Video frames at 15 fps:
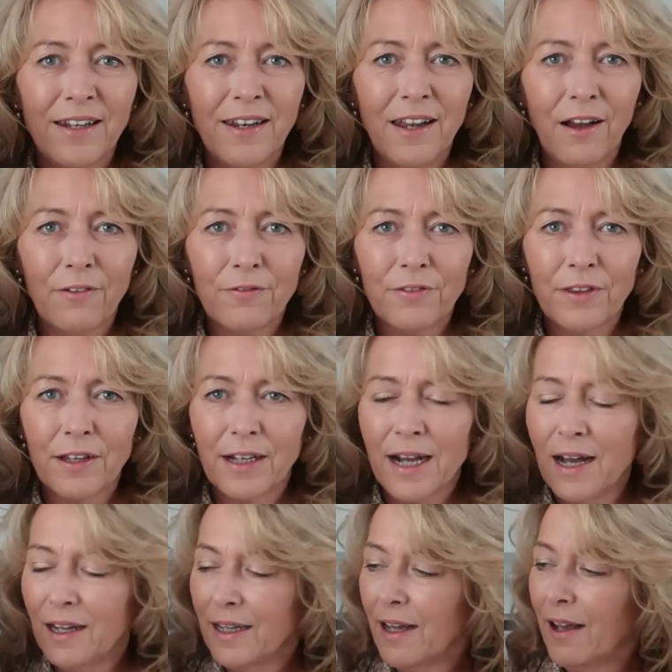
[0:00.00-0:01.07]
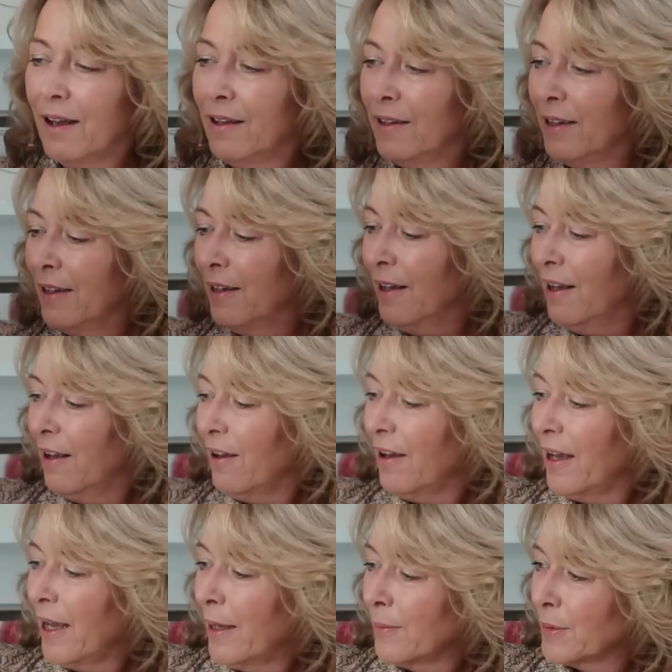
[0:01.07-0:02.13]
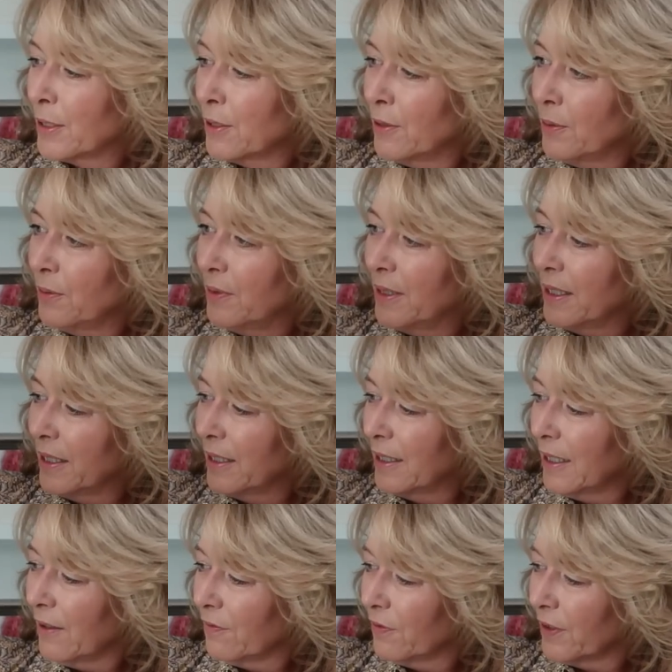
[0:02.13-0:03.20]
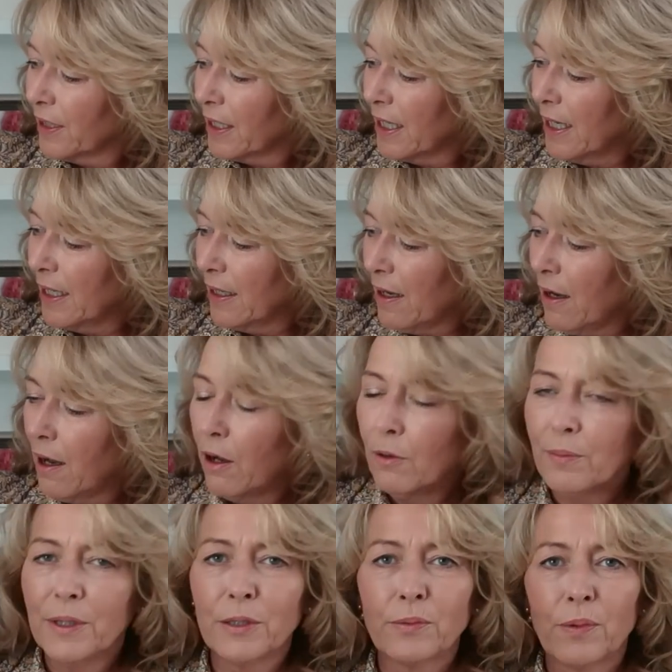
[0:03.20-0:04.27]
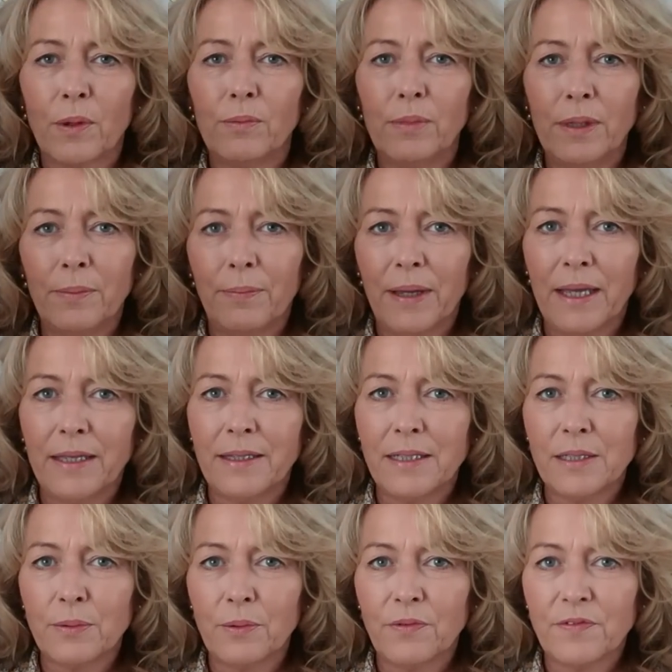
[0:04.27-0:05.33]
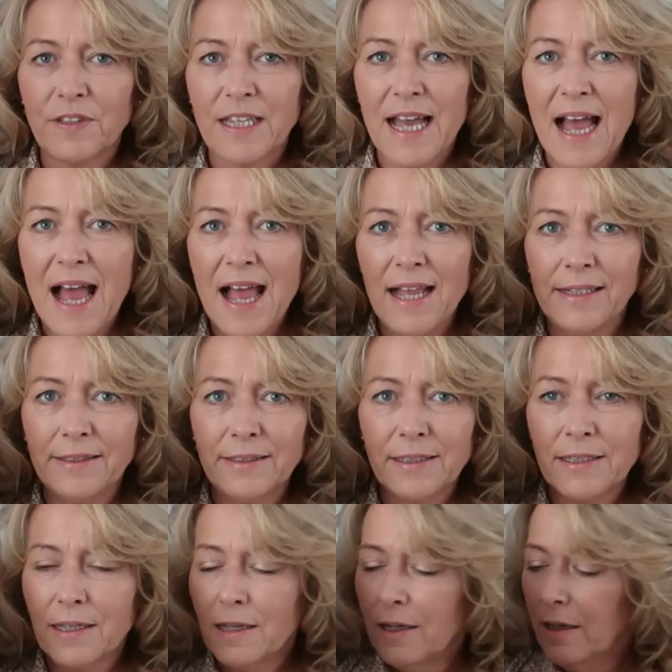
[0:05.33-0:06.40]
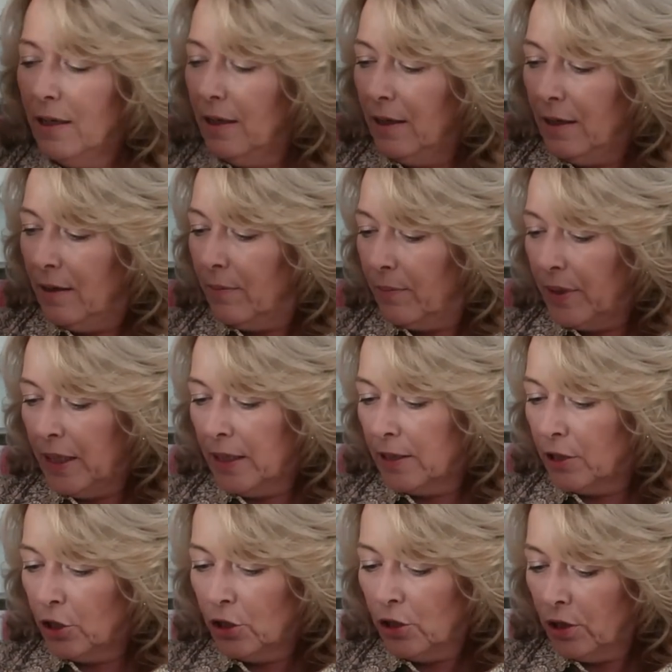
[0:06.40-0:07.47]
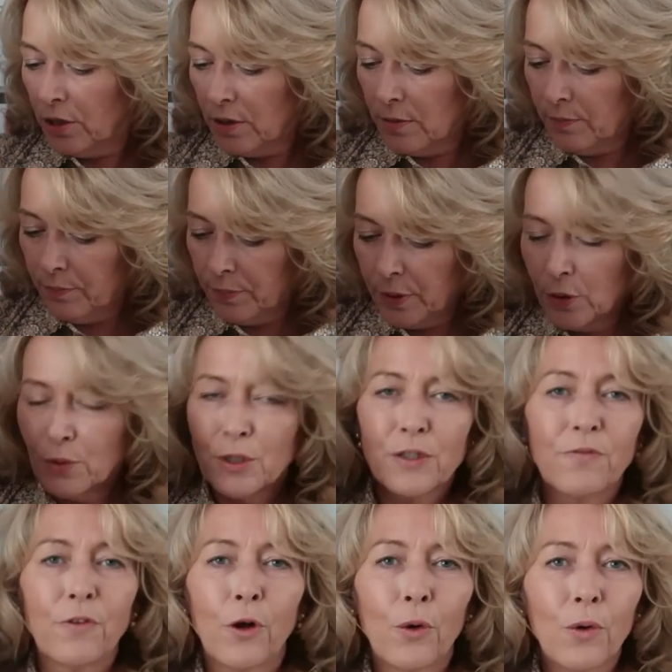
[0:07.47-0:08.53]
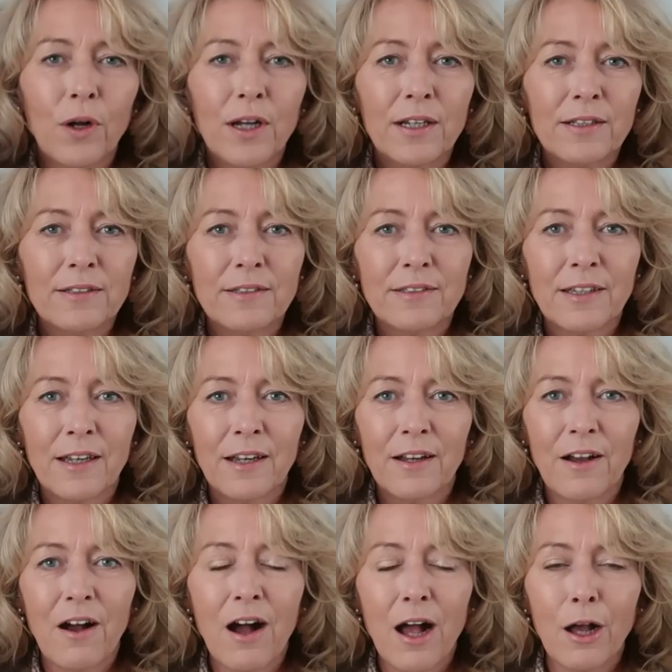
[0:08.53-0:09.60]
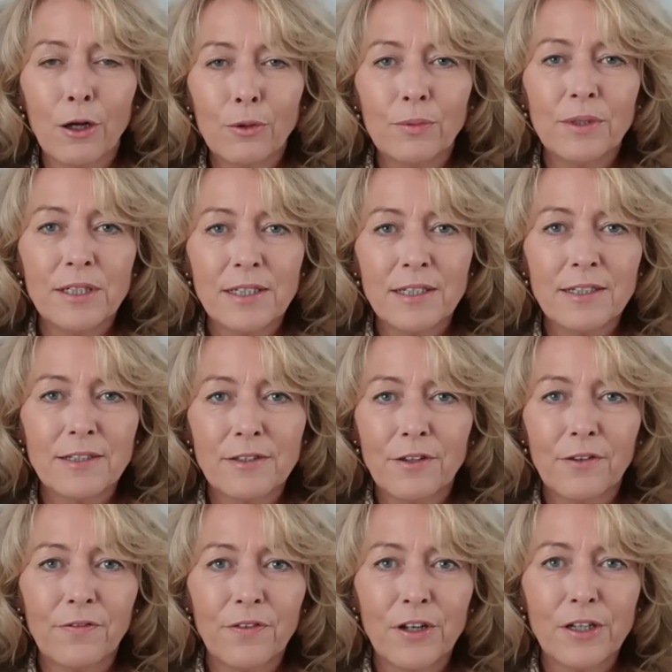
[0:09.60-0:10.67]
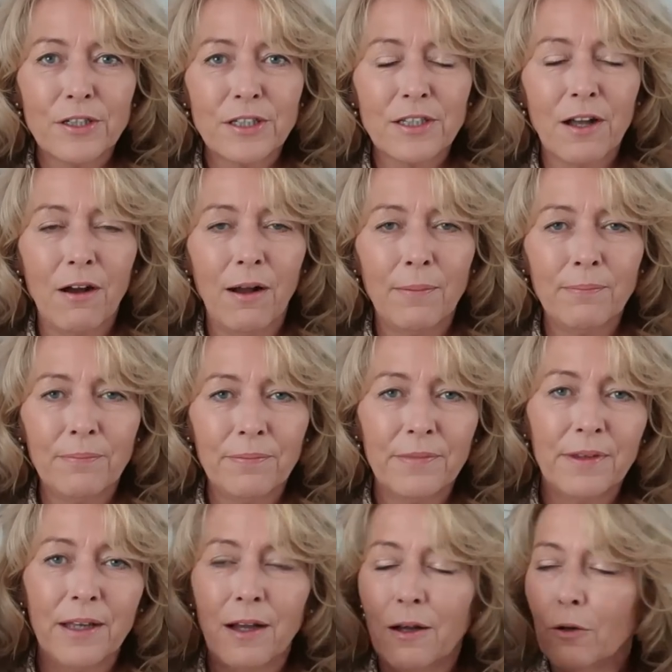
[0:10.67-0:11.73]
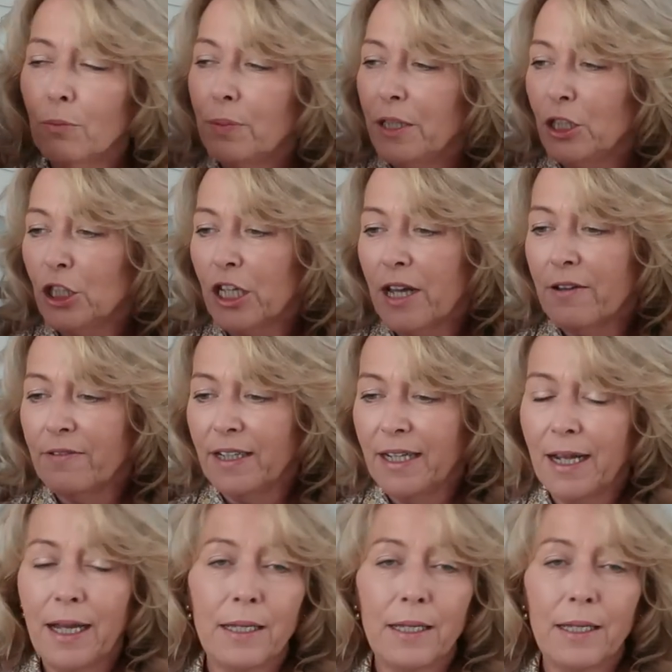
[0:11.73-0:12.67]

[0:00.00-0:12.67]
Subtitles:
love the colour. Absolutely love the colour. I'll most probably pair this with tans, but it's just beautiful. And I hope this isn't the first time that I'll be sharing